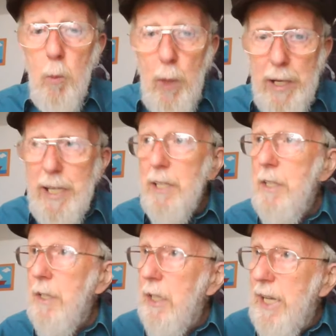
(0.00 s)
We
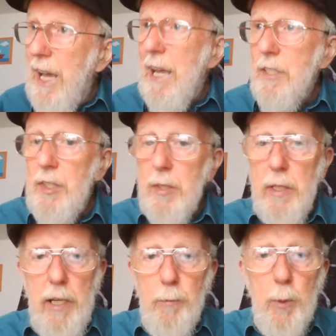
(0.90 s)
can guess
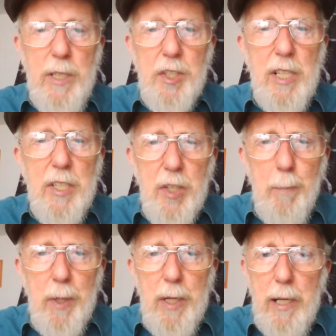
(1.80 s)
if we see
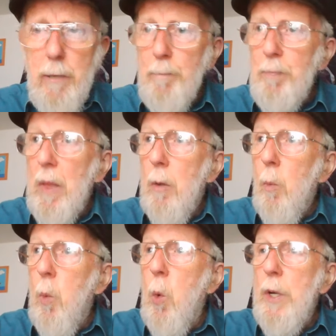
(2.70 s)
somebody
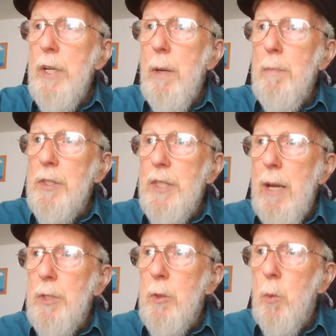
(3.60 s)
walking up the
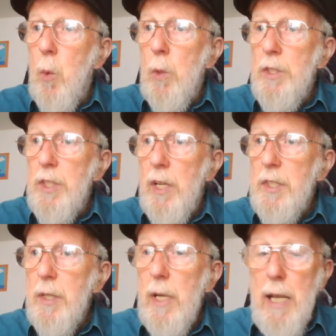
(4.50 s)
steps towards
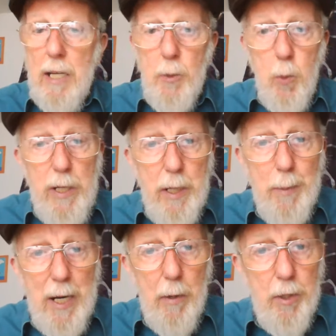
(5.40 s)
us as we
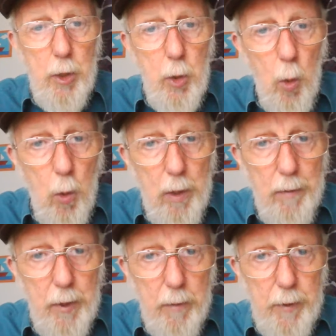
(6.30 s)
come out of the door
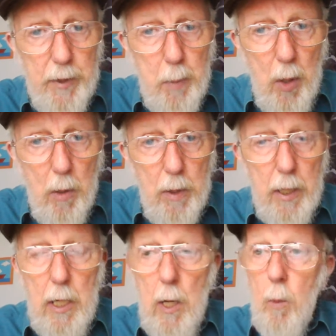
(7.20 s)
of an office block.
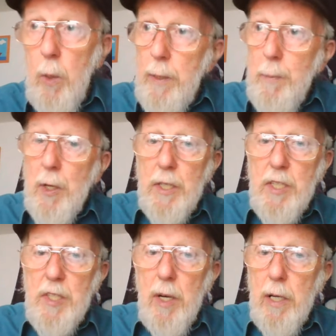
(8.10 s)
We might
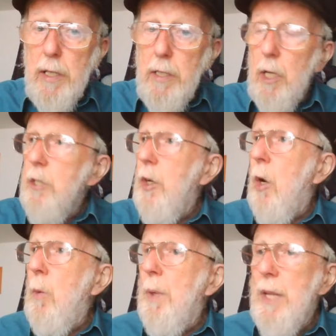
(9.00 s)
decide to
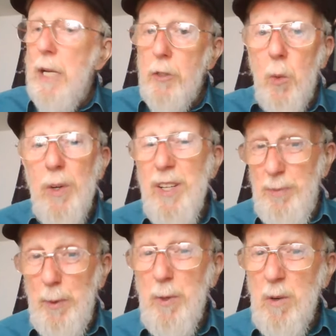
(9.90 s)
open that door
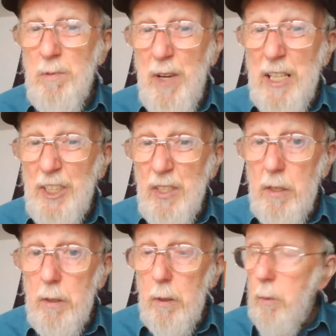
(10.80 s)
if we were old fashioned.
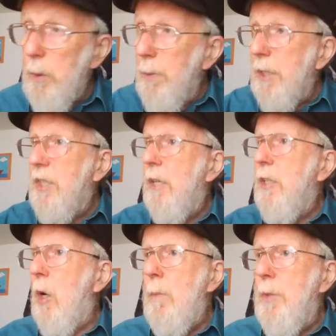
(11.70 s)
We might decide
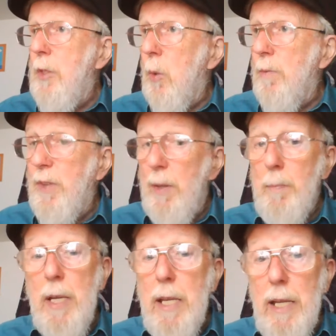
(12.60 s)
to open the door for them
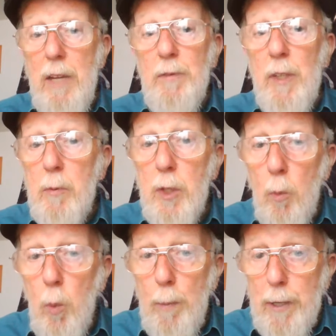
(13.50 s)
if it was a
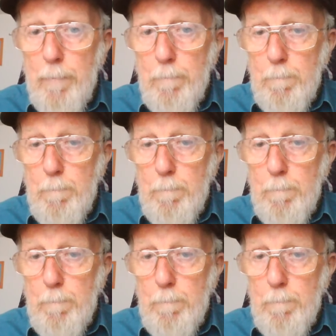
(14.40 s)
woman,